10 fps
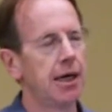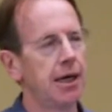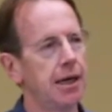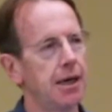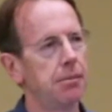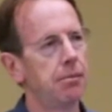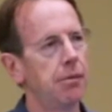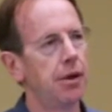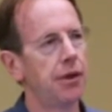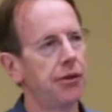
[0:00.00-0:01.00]

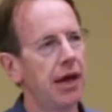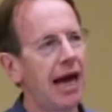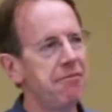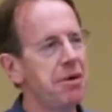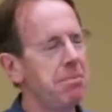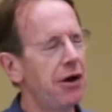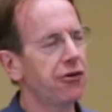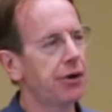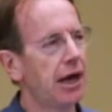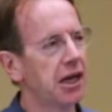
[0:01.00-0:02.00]
there have been
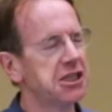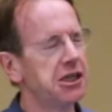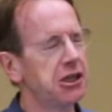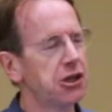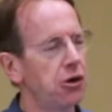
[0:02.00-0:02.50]
meta-analyses